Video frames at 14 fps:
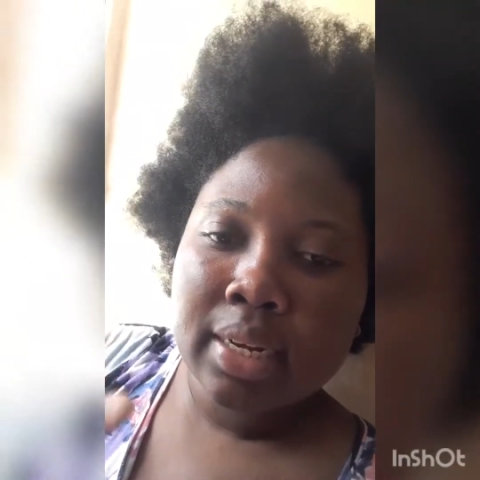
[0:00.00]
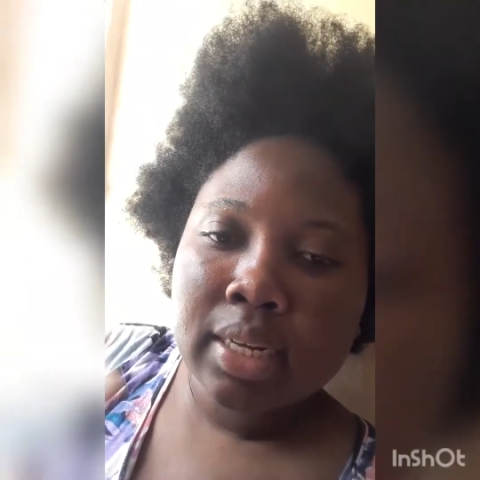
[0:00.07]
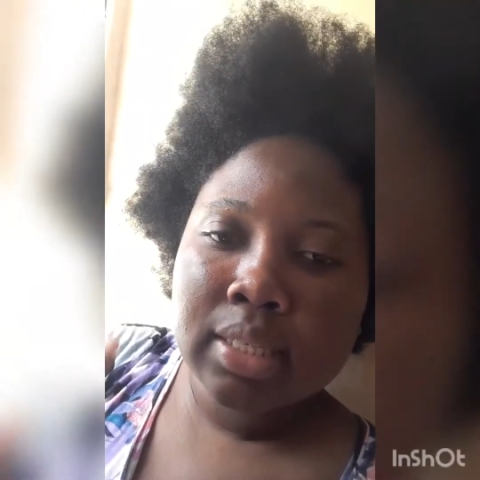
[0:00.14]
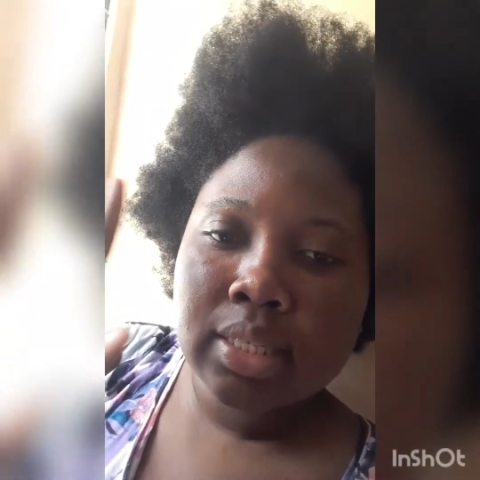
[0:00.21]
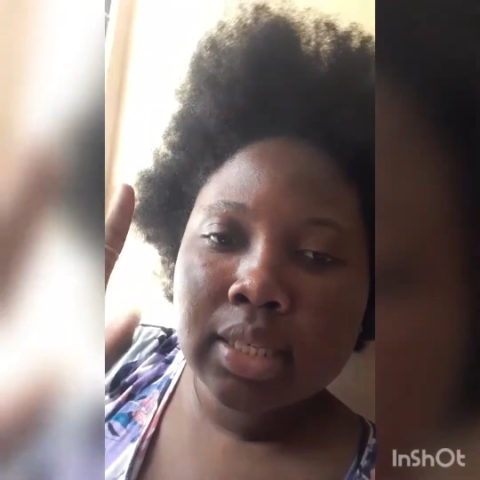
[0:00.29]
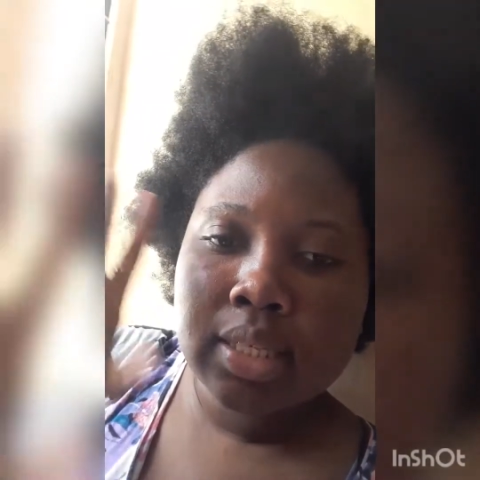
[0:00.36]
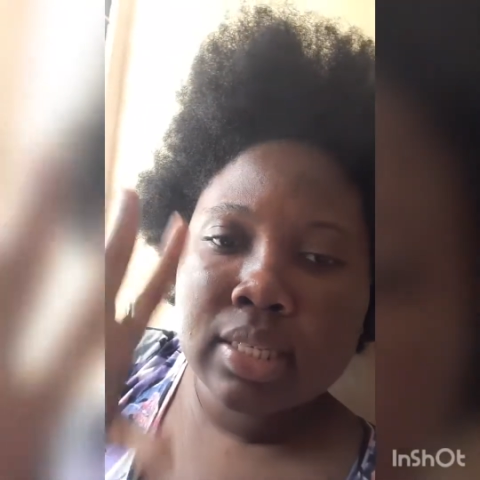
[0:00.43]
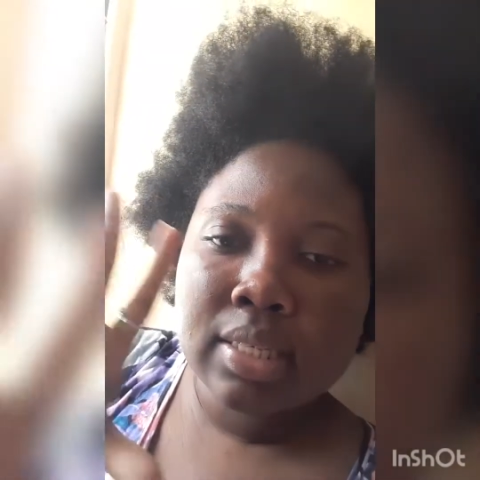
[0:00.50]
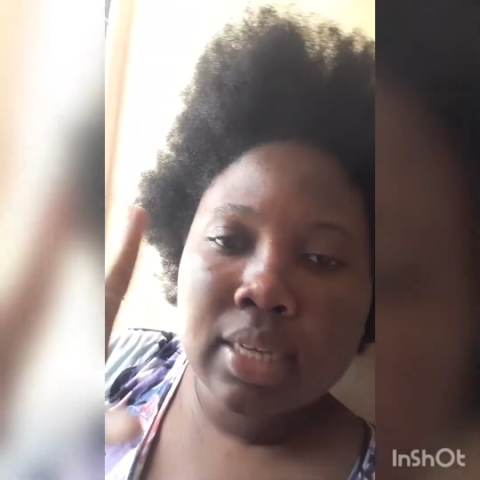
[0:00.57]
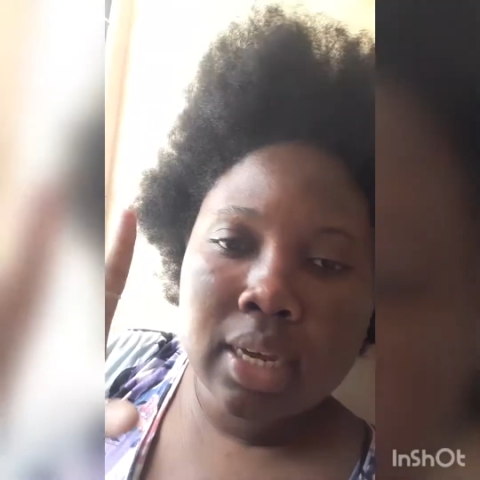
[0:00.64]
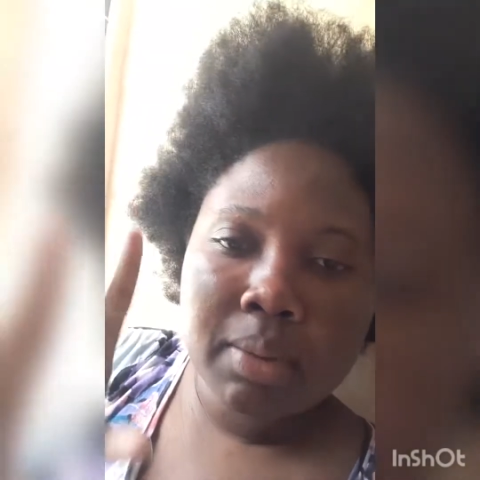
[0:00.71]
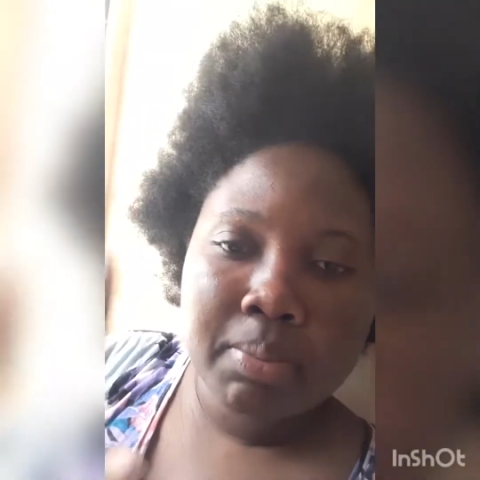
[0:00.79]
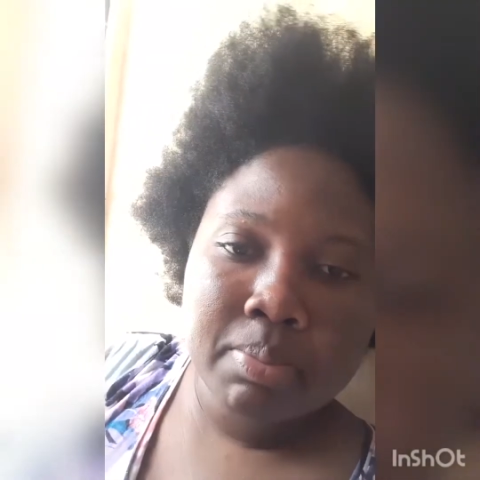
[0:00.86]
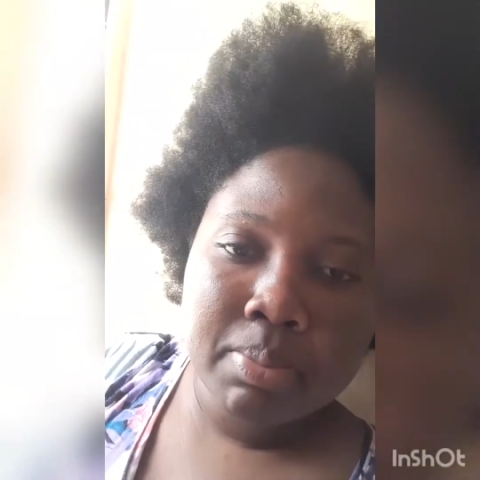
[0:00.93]
the city
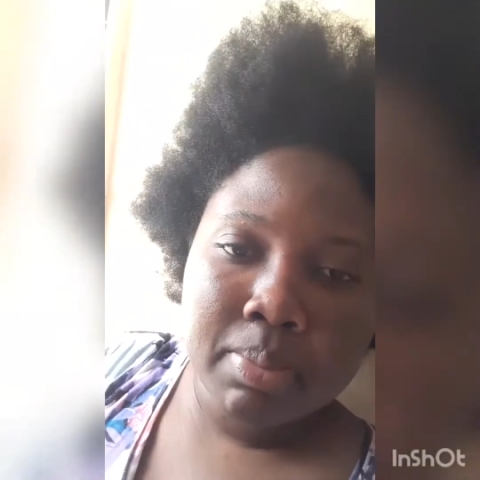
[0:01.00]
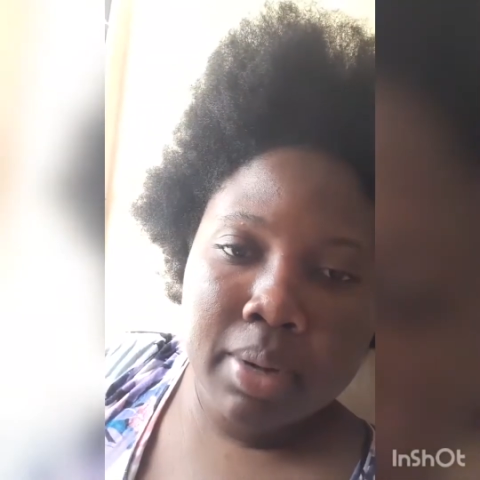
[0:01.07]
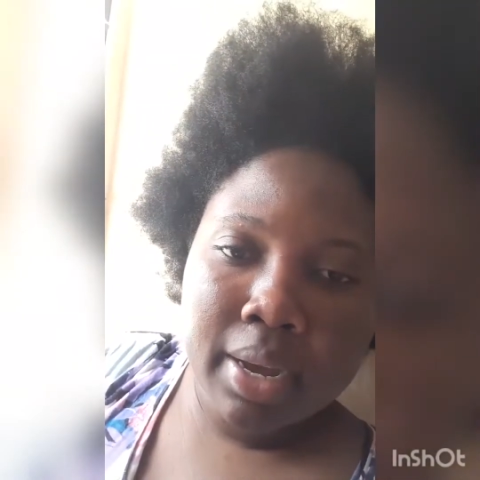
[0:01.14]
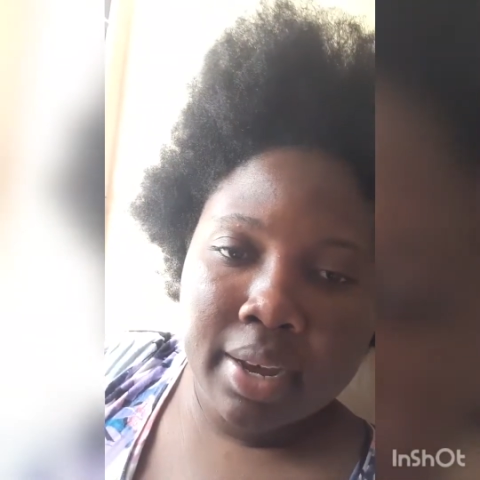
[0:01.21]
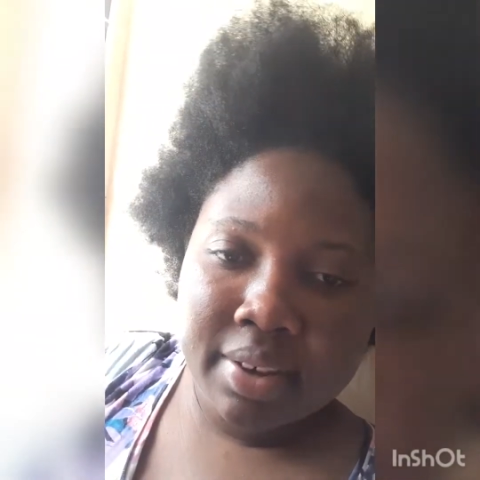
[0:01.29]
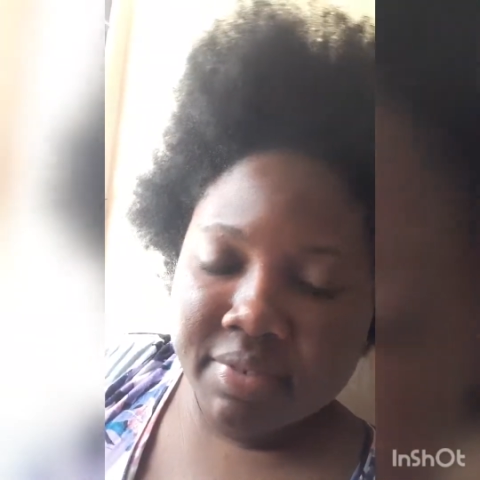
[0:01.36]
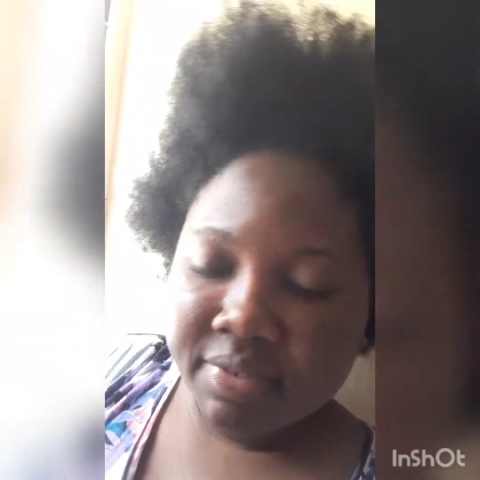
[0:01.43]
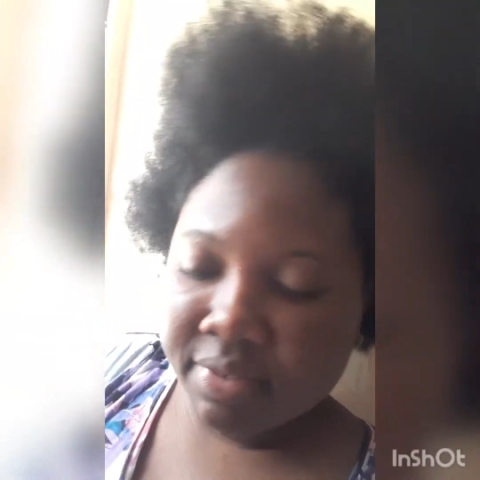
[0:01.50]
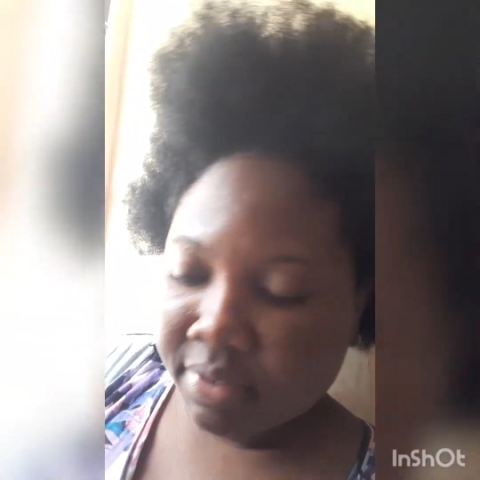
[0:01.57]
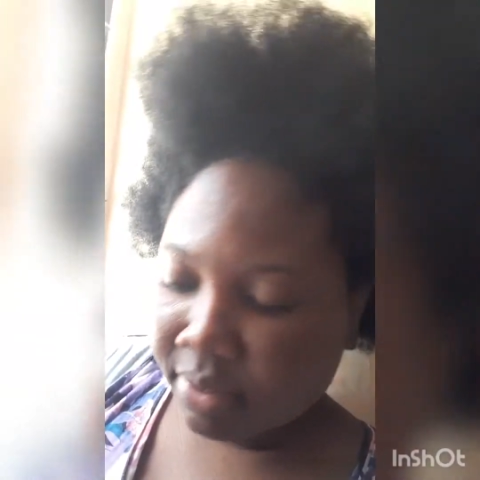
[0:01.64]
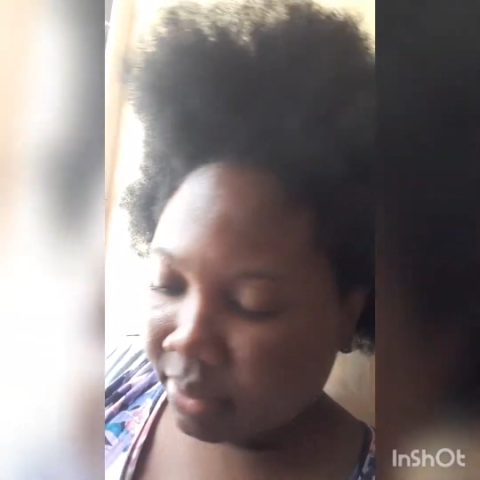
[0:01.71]
type life.